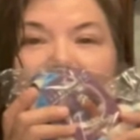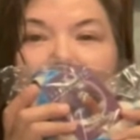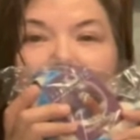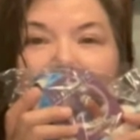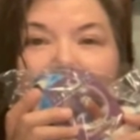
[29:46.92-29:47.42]
the
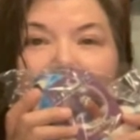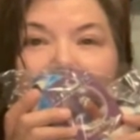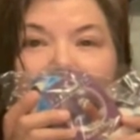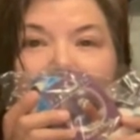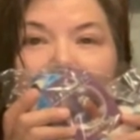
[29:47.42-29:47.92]

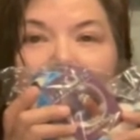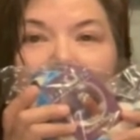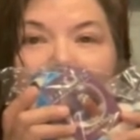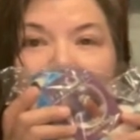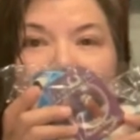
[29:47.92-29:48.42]
worm!
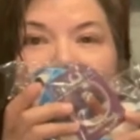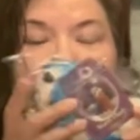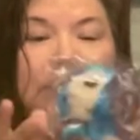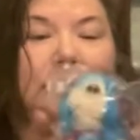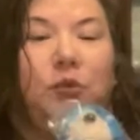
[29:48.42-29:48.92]

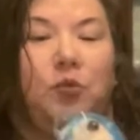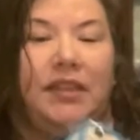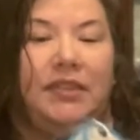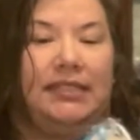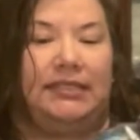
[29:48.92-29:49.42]
This is the
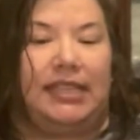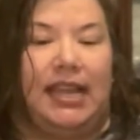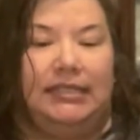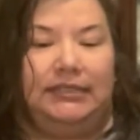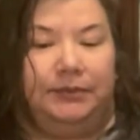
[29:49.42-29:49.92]
one that says,